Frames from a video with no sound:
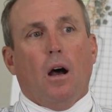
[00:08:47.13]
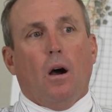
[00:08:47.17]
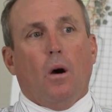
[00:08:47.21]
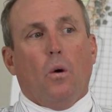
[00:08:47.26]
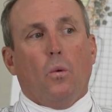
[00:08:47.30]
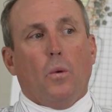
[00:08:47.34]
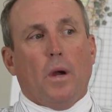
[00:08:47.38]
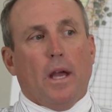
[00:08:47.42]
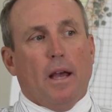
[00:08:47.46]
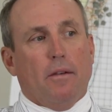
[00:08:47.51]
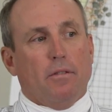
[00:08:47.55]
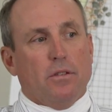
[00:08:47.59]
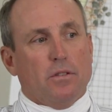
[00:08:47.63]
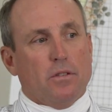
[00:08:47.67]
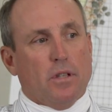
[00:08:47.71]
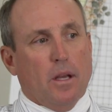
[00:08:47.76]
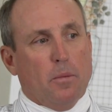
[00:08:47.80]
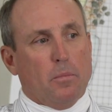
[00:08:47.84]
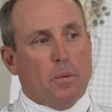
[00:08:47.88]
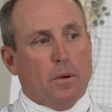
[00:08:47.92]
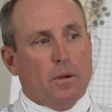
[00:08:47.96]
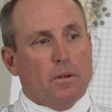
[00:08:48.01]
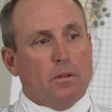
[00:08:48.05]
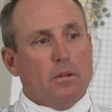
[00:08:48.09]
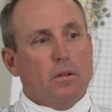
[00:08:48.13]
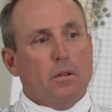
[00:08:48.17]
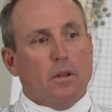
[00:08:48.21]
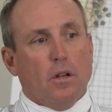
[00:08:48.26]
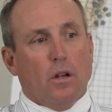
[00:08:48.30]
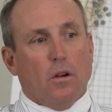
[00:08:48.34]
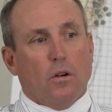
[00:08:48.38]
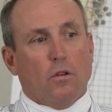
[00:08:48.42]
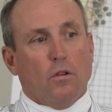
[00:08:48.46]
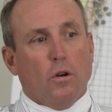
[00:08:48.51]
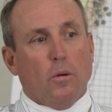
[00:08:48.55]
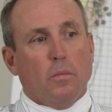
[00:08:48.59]
We have a separate,
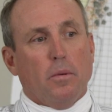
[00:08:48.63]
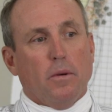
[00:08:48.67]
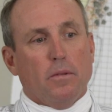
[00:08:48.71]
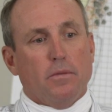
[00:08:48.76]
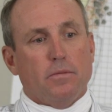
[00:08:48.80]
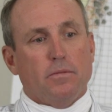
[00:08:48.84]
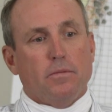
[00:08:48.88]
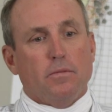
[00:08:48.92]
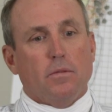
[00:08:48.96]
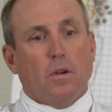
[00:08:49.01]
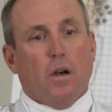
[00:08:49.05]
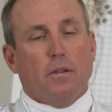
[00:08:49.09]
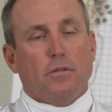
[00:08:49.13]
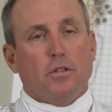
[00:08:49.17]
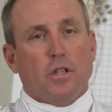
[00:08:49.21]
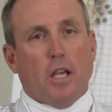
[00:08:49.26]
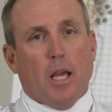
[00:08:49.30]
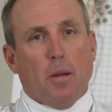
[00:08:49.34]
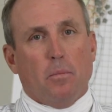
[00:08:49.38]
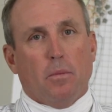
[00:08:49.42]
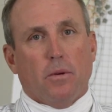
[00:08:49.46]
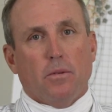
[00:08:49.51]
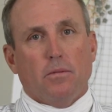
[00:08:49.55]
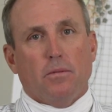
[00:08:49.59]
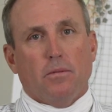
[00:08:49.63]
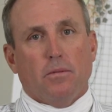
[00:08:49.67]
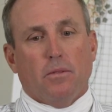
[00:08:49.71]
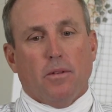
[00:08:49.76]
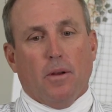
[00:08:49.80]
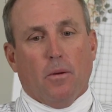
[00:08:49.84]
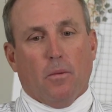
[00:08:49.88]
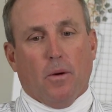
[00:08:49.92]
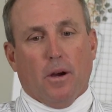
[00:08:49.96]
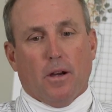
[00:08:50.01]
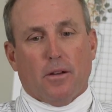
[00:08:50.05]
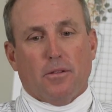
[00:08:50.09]
group of shapers
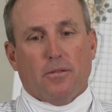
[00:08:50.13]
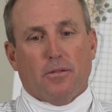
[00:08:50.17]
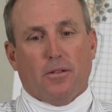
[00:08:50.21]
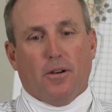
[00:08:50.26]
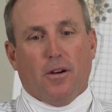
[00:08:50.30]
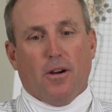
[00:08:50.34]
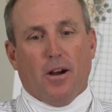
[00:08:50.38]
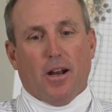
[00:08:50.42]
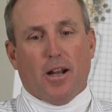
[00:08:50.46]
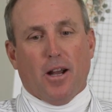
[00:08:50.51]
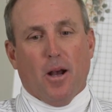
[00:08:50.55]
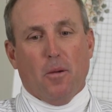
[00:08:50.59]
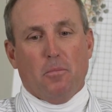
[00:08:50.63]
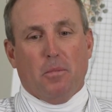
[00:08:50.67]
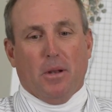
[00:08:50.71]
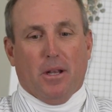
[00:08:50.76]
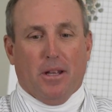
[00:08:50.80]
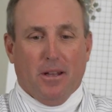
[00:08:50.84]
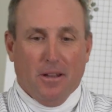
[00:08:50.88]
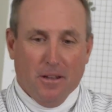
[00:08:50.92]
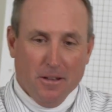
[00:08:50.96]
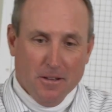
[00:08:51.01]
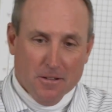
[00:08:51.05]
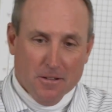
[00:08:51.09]
that works for our company,